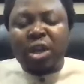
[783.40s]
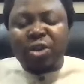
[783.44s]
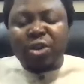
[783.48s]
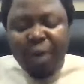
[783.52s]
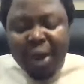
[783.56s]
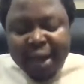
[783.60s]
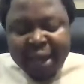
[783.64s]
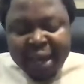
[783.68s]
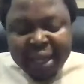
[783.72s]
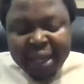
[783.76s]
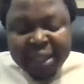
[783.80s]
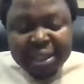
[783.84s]
if
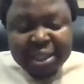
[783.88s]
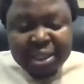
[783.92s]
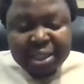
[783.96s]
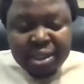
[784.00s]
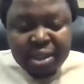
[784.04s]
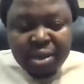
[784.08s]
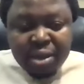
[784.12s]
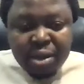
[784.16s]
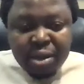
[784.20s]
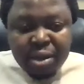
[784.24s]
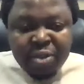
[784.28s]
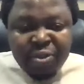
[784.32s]
I
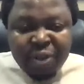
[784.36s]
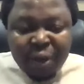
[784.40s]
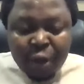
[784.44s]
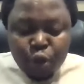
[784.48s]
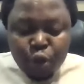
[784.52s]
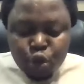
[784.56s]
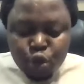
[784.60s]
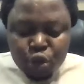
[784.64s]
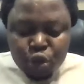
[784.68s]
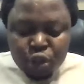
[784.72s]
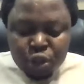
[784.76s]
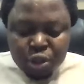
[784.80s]

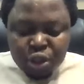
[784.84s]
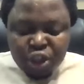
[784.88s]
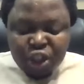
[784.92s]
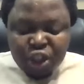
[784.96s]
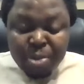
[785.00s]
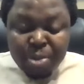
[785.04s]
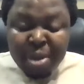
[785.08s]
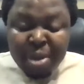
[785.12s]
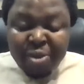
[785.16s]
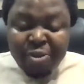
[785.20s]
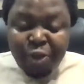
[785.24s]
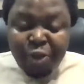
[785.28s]
want to
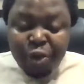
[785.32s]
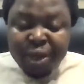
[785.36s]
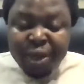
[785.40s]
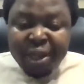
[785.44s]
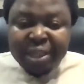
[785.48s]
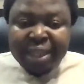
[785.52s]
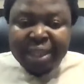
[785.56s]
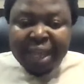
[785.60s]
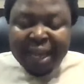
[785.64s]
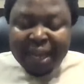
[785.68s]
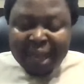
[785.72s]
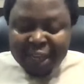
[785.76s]
share my 4
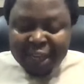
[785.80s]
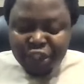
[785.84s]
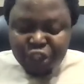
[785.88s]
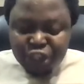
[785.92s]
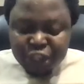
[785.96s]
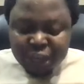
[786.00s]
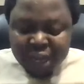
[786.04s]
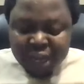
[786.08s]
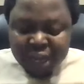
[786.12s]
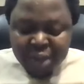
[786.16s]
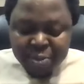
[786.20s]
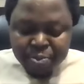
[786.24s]
links, I can
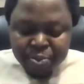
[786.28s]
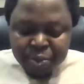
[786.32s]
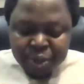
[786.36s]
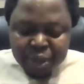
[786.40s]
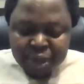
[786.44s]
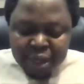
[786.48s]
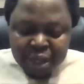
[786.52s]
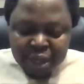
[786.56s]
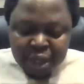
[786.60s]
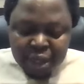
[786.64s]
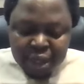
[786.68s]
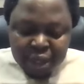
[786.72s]
share
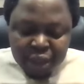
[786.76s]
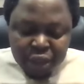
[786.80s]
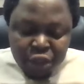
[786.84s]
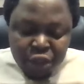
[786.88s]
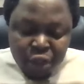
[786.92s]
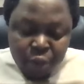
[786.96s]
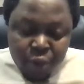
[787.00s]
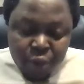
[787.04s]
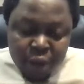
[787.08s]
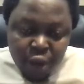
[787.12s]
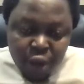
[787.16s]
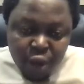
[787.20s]

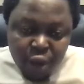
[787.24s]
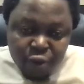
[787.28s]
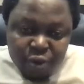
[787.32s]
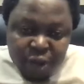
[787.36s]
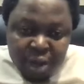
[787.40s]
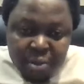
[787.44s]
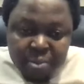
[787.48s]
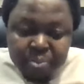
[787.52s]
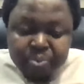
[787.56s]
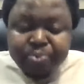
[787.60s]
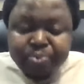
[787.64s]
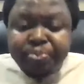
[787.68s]
3 of
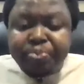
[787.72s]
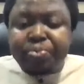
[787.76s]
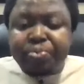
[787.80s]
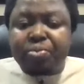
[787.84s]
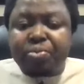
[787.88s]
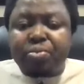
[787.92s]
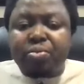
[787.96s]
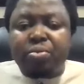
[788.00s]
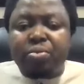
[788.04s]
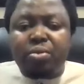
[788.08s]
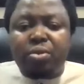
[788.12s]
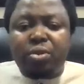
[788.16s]
them
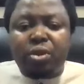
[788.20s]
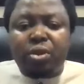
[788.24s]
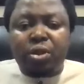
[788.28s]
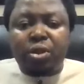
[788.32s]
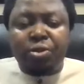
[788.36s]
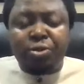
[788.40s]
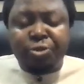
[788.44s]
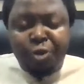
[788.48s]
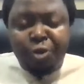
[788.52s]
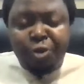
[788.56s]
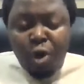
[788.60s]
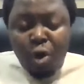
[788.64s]

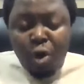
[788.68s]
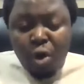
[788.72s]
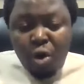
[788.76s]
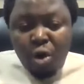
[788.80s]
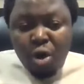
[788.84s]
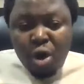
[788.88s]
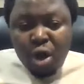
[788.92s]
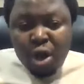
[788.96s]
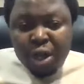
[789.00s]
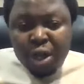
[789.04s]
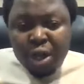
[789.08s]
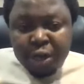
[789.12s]

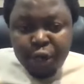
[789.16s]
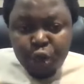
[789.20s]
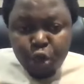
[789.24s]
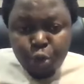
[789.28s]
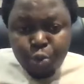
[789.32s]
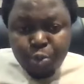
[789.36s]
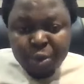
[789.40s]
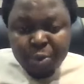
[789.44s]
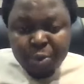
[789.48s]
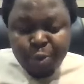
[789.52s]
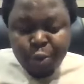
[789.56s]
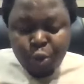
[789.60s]
for new
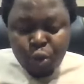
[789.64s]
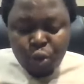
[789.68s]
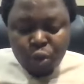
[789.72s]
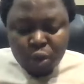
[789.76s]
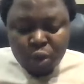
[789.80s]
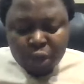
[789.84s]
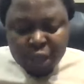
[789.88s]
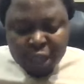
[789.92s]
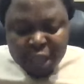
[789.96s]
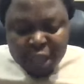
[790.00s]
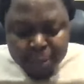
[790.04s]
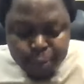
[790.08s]
people,
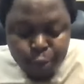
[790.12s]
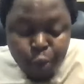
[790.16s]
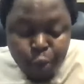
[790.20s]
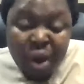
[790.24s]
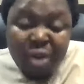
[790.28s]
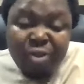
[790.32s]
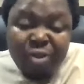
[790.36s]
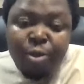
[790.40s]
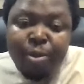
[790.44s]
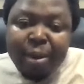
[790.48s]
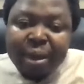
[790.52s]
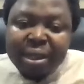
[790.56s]
keep
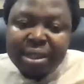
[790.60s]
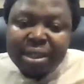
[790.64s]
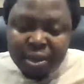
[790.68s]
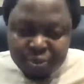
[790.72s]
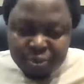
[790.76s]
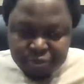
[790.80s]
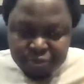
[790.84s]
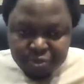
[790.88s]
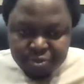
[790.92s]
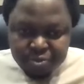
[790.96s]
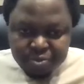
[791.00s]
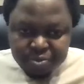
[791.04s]
1 for
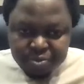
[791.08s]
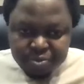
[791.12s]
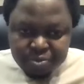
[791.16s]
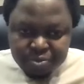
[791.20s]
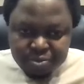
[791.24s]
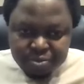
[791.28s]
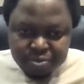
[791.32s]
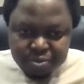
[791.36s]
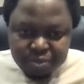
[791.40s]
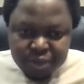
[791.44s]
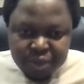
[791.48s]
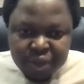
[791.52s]
myself.
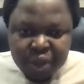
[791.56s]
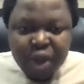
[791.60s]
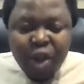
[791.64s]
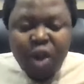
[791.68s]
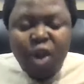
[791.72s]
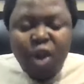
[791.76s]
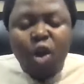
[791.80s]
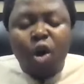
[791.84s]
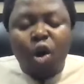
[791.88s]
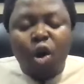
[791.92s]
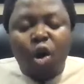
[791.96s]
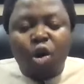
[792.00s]

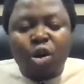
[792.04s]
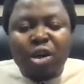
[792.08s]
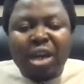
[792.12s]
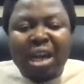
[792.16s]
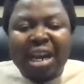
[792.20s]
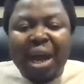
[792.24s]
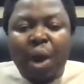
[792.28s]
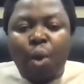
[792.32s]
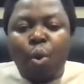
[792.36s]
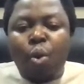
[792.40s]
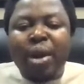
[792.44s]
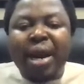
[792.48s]
Under
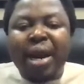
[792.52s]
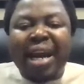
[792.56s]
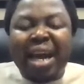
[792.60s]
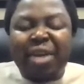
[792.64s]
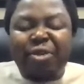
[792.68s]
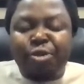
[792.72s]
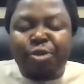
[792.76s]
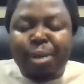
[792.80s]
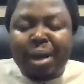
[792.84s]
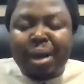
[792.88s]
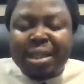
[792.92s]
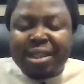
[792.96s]
that one I
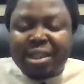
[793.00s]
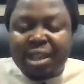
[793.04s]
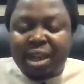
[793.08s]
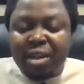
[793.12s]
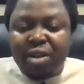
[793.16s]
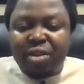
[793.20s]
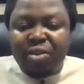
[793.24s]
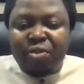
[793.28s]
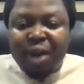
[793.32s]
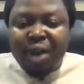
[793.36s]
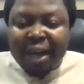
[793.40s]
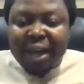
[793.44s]
kept for
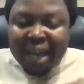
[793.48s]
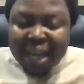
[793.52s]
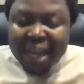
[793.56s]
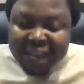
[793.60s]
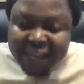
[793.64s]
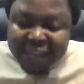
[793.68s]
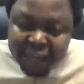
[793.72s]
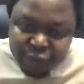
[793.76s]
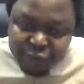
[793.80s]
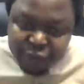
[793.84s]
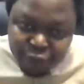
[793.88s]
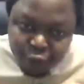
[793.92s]
myself, I can
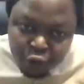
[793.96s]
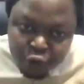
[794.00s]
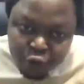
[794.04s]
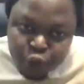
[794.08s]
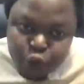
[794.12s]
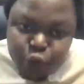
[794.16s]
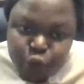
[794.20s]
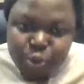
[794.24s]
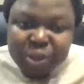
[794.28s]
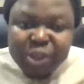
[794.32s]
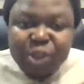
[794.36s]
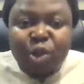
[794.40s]
create 4
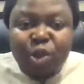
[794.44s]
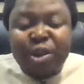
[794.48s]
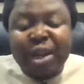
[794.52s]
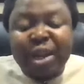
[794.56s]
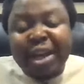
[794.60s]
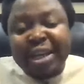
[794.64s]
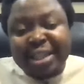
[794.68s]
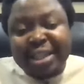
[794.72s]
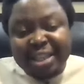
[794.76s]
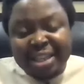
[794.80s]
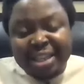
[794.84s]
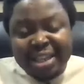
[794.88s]
new spaces under
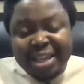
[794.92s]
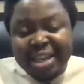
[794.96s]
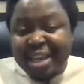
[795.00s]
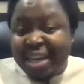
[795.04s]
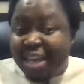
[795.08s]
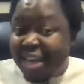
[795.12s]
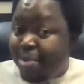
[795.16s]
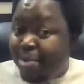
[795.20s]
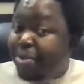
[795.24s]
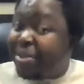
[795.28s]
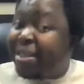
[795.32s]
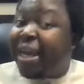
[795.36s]
it.
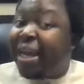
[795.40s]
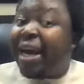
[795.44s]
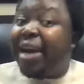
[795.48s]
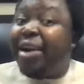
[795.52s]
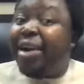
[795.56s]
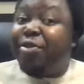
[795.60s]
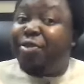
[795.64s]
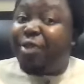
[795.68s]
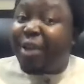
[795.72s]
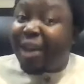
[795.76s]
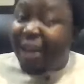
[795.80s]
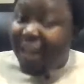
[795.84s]
It means I can
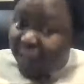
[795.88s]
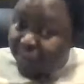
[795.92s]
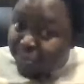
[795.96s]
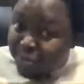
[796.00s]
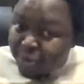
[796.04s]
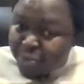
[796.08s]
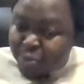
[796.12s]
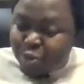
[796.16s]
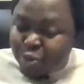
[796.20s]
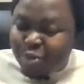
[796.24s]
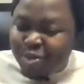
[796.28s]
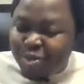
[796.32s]
refer 8
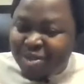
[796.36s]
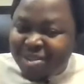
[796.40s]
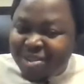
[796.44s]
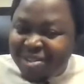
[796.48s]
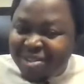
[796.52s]
people.